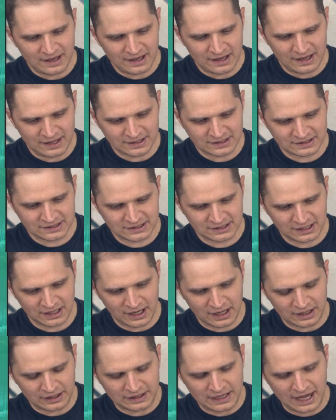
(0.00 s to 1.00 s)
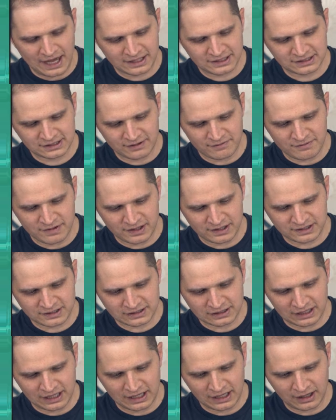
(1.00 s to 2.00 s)
is less of
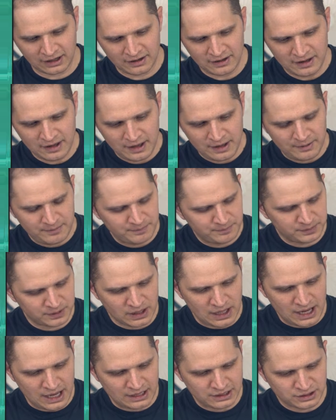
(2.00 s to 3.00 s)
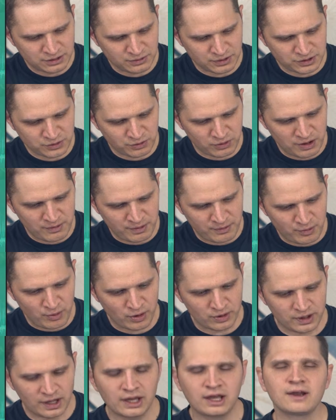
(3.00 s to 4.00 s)
this like blind to authority, but
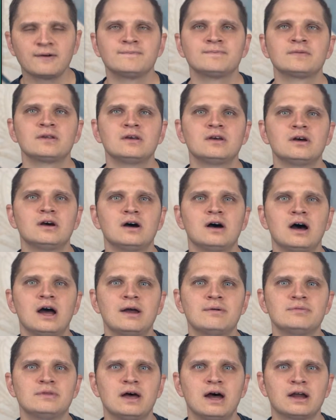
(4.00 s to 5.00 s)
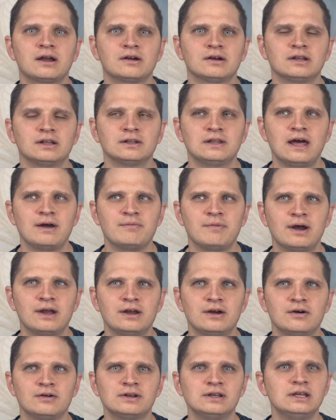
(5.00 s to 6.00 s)
more like I'm not going to let
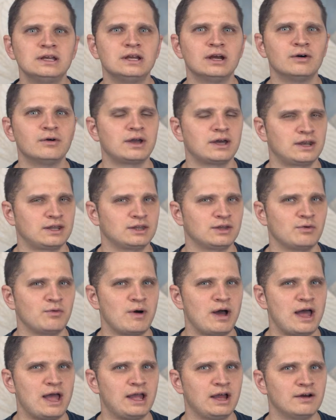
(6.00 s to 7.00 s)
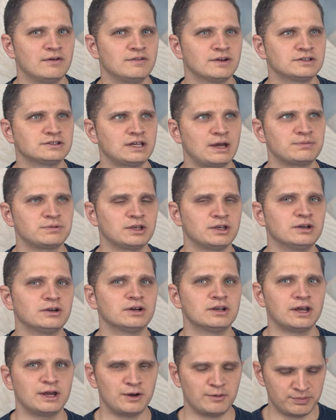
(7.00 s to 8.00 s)
my own ego get in the way of accepting
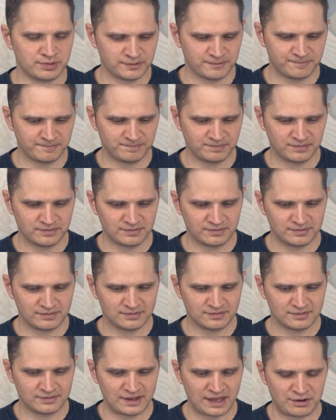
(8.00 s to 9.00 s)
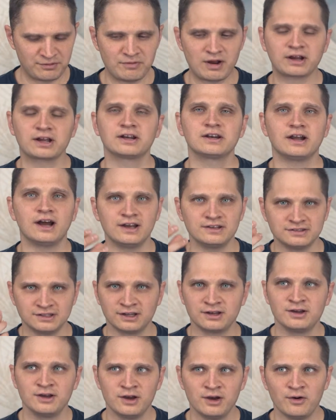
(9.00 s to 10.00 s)
good help and
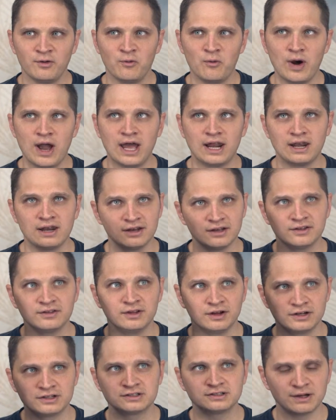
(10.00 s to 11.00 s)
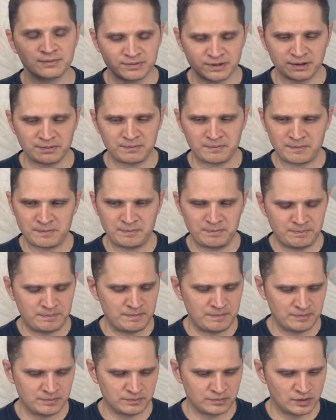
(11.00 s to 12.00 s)
recognizing when there's something,
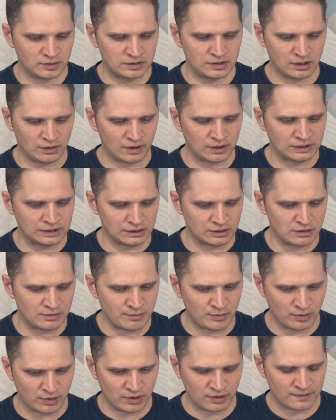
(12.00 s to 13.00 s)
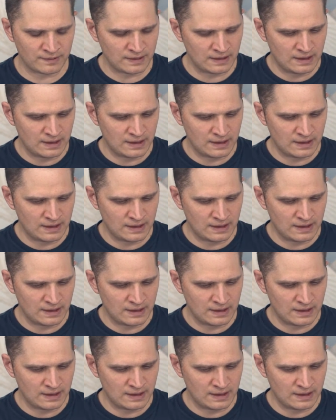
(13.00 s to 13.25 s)
a little more